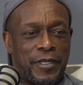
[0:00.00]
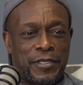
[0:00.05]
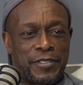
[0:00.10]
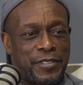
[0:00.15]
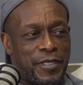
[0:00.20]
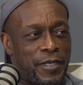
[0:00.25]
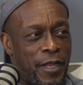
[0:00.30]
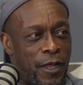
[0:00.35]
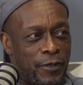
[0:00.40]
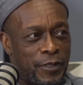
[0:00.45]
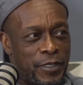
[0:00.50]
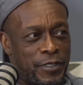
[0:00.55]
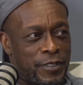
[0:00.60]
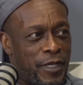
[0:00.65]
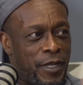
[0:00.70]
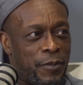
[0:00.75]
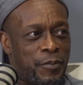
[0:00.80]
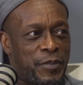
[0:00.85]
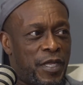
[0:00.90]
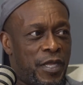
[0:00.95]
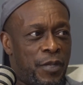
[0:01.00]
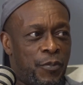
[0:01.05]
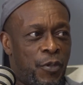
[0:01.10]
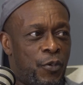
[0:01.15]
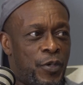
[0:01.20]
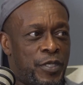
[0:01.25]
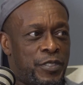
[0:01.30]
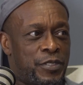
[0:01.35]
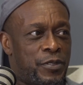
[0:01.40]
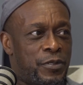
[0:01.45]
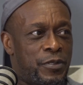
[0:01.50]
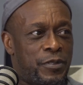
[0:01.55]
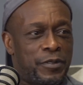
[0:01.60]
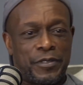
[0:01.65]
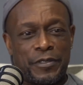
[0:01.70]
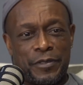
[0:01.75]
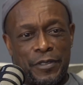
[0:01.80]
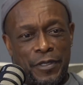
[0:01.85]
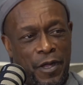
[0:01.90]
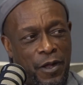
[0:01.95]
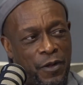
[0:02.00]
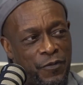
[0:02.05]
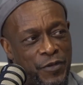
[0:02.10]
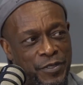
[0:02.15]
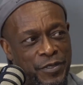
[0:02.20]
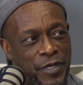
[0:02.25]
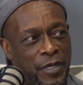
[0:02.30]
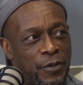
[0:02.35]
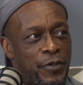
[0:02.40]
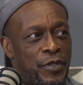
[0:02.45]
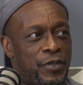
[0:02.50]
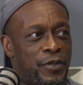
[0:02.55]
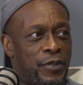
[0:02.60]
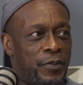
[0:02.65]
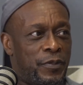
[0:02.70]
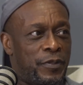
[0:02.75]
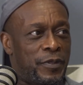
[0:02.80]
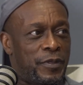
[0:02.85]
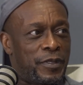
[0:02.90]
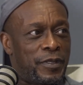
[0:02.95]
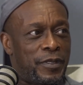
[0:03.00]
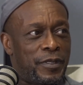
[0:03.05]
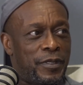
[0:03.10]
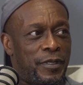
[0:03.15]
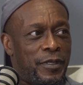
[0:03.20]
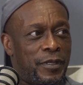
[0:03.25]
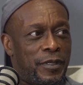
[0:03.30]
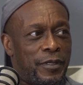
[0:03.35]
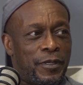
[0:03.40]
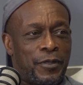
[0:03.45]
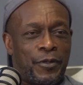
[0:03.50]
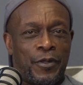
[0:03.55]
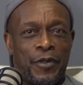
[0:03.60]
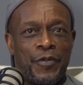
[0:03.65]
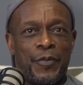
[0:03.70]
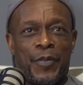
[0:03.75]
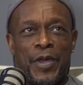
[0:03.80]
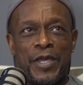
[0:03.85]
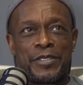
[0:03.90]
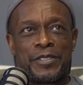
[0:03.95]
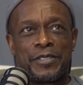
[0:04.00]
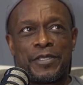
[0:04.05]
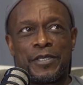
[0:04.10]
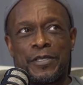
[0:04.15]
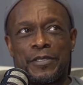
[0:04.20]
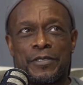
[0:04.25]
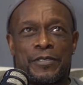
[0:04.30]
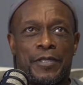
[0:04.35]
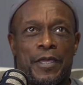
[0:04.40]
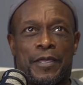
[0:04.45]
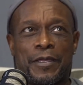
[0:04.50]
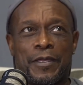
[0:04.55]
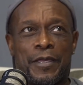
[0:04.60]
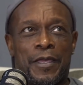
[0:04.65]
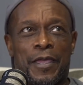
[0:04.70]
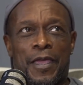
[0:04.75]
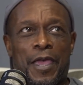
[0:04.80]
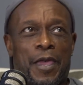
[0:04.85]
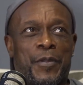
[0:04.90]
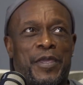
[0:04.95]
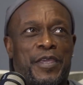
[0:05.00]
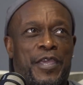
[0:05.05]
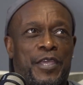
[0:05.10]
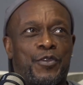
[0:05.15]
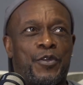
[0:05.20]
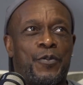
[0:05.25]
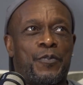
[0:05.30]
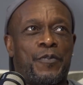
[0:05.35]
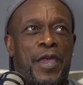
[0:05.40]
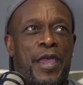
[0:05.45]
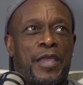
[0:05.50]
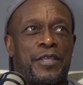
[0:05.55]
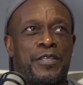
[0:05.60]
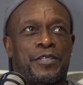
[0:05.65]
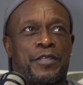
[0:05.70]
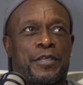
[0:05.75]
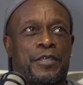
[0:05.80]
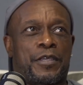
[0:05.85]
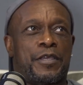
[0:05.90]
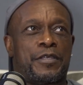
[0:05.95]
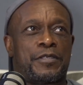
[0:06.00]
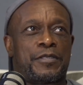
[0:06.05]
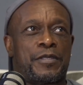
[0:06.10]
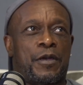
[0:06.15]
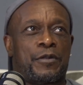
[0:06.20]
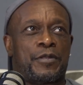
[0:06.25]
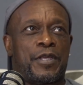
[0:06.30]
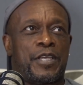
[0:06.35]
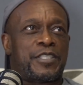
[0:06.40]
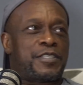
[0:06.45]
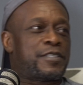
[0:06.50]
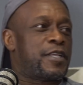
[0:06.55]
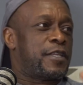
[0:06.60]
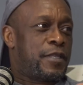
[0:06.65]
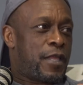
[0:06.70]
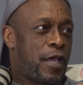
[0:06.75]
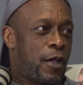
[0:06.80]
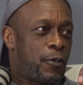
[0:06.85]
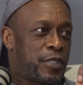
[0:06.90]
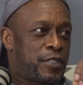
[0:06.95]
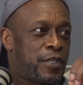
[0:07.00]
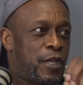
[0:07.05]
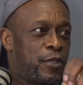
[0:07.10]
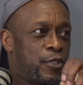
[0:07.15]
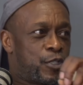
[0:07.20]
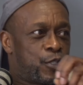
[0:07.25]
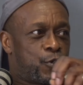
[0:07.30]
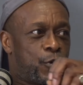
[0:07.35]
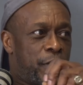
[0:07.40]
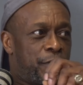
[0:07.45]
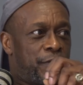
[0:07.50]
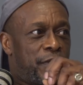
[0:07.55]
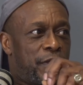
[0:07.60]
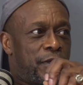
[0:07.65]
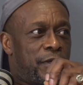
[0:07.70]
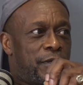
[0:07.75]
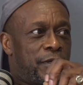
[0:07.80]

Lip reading: They sit down at the same table with you, conversate with them. Everybody sees can you imagine the kids nowadays sitting down with Taylor Swift?